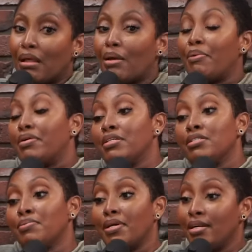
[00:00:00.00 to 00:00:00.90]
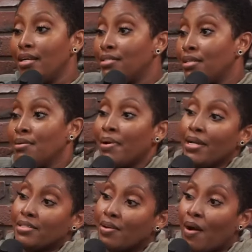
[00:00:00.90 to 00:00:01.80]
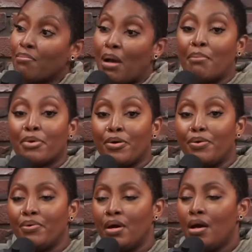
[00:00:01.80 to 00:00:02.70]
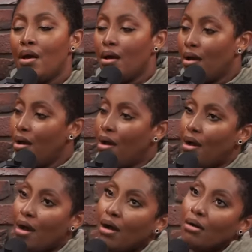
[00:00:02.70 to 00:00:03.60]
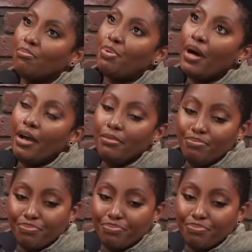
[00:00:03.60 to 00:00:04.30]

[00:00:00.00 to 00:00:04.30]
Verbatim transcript: like, well, this is what it is anyway, so I'm I'm cool. Um, but